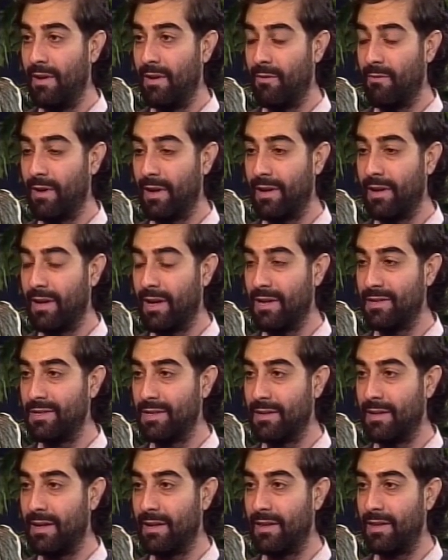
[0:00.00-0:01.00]

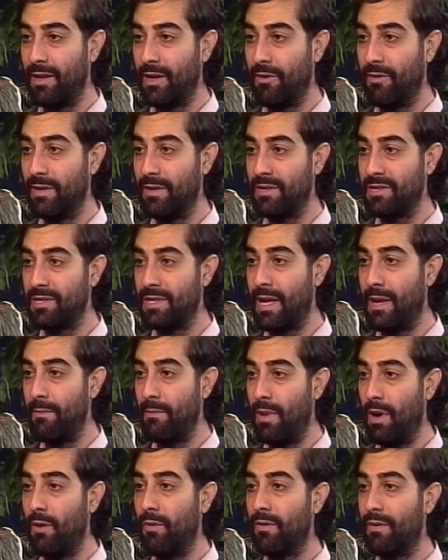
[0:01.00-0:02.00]
recognizing that they're in the same
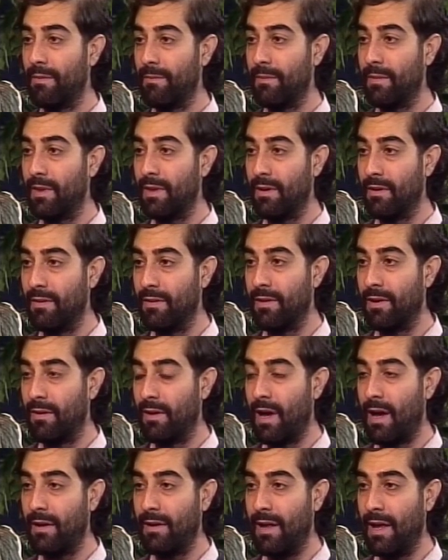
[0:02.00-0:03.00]
boat. They're
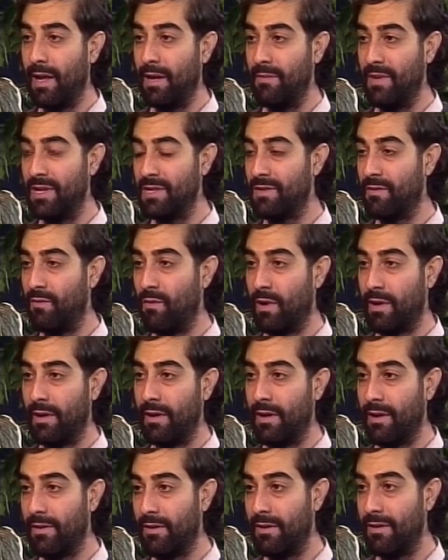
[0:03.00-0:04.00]
not enemies of one
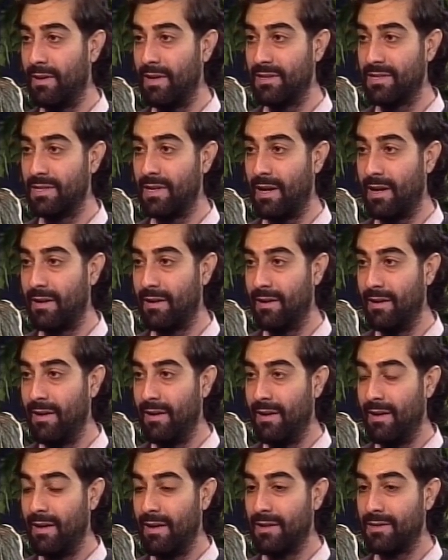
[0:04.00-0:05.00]
another.
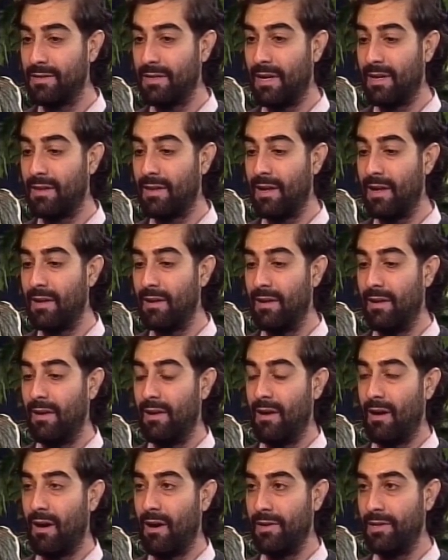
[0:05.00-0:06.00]
It's not that
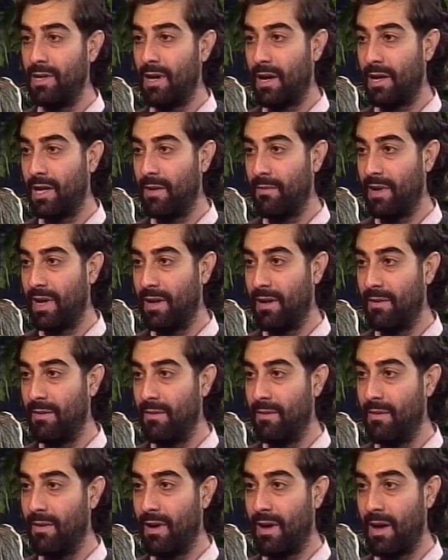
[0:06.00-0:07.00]
undocumented
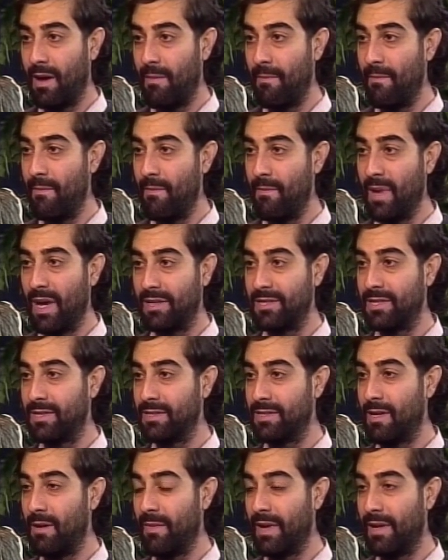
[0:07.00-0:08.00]
Mexicans
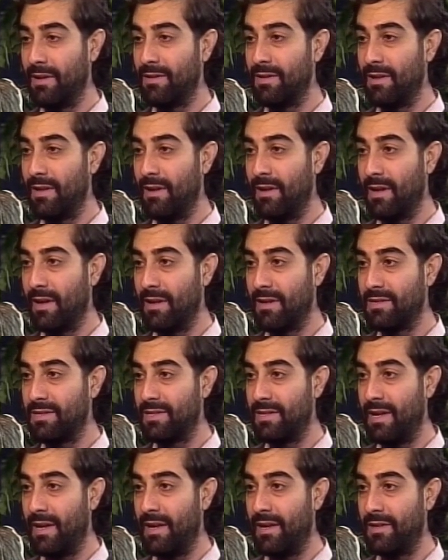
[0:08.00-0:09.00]
coming into the United
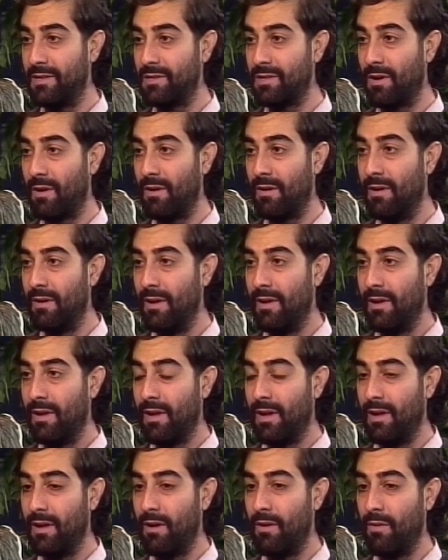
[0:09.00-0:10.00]
States are,
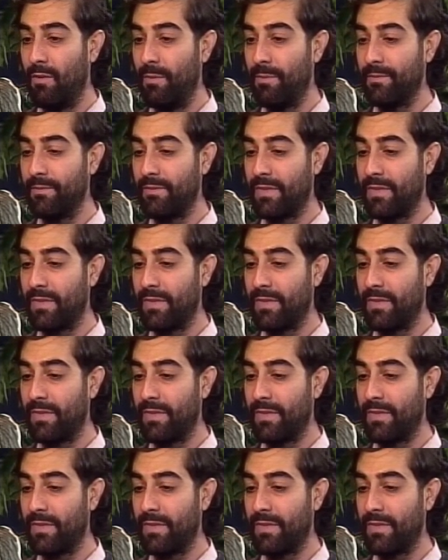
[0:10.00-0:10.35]
you know,